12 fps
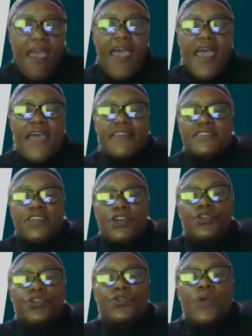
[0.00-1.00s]
And
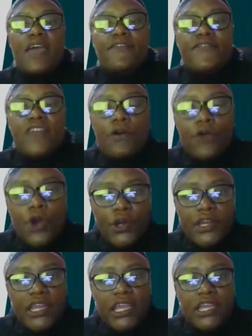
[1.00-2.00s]
you have now
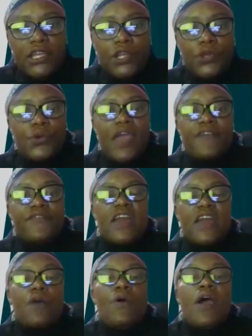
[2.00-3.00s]
gone in, you have
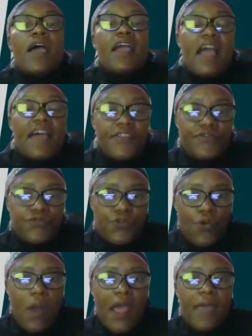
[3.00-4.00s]
now gathered
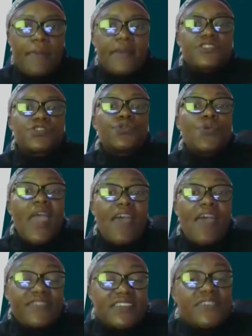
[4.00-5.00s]
requirements, you
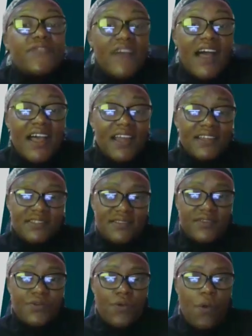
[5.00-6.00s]
have defined
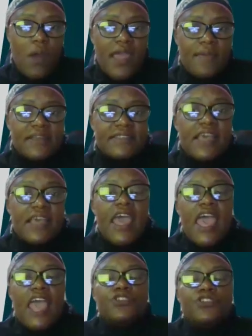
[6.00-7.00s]
the requirements,
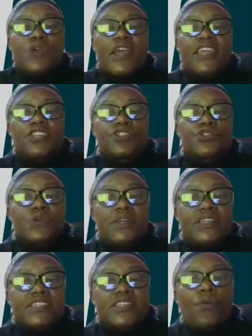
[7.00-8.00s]
and you are getting to
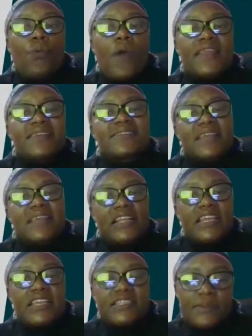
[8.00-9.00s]
understand what
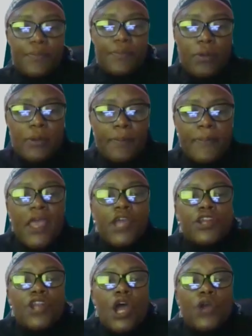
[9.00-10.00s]
exactly is the problem.
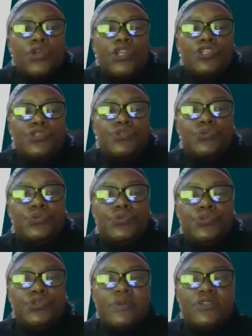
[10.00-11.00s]
Now you need
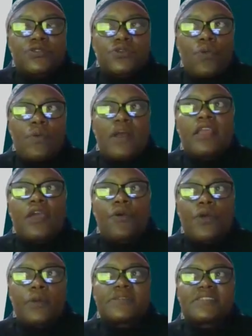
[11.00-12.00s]
to be so well
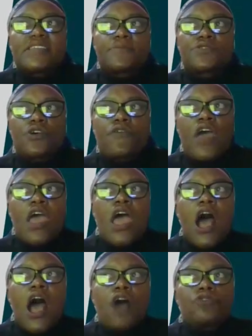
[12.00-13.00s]
equipped in terms of
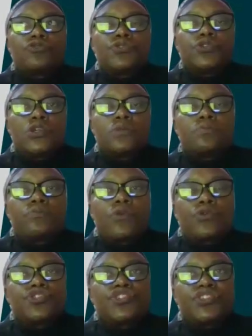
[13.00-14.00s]
how do you
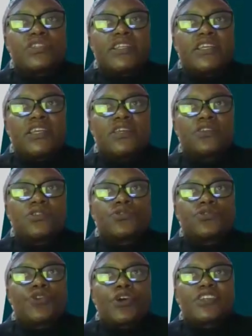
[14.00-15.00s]
emotionally
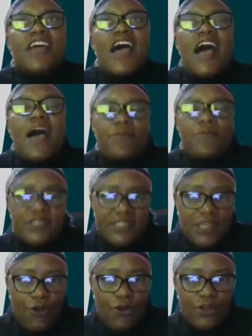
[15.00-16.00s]
do not harm your
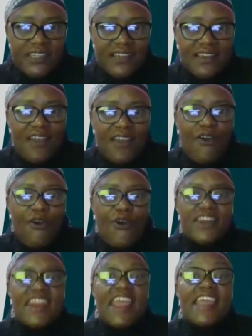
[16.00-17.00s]
stakeholder
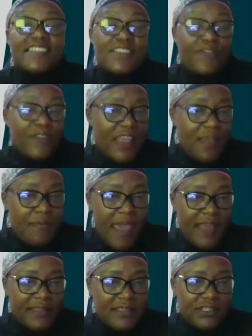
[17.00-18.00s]
or negatively
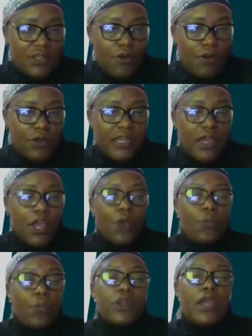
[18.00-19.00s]
impact the stakeholder
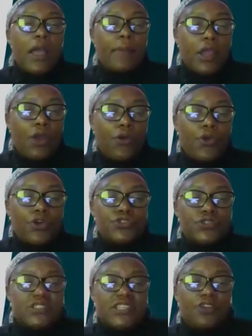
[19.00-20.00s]
when you're coming across
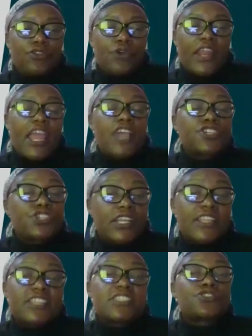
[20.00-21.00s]
to say, you know what,
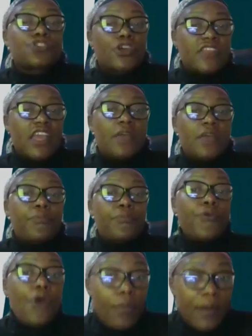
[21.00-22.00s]
actually, this is not the
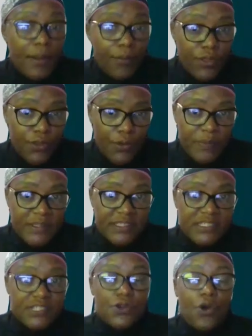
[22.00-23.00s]
problem with your
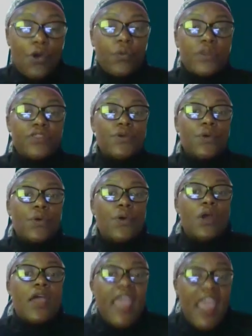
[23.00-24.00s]
business or with your
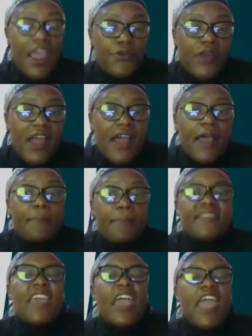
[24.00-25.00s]
area,
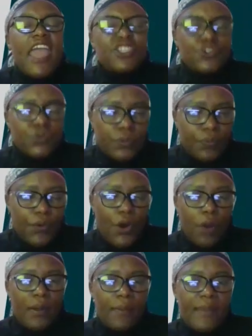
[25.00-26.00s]
but the actual
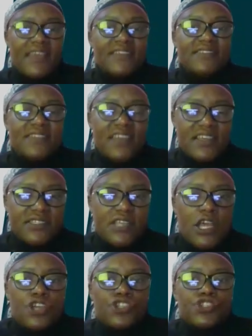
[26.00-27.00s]
problem is this.
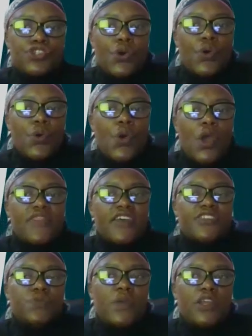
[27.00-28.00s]
So
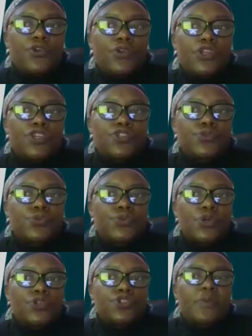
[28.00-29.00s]
that's when you need
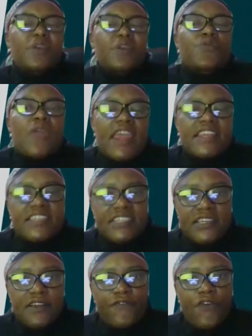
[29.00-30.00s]
to be
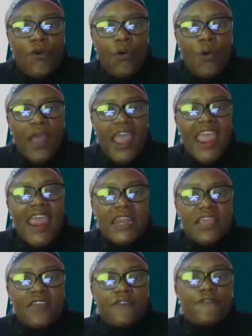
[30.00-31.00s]
ready for
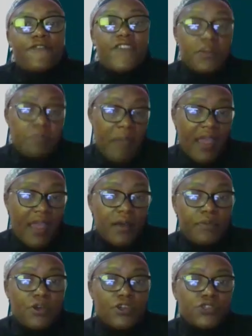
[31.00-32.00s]
any feedback,
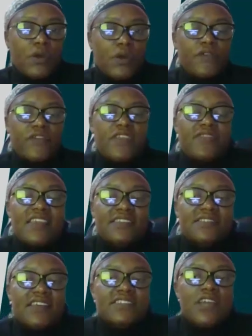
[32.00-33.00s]
because one of the
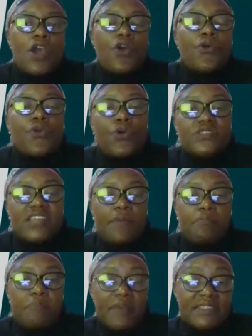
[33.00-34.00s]
things that grows a
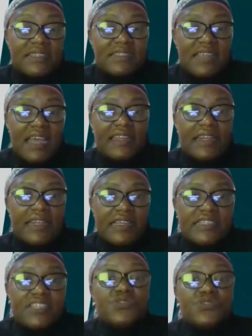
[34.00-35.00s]
business
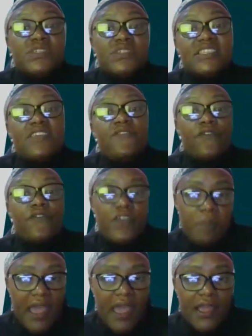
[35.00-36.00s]
analyst is receiving
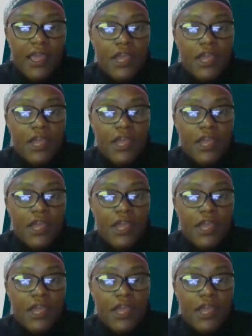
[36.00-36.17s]
feedback.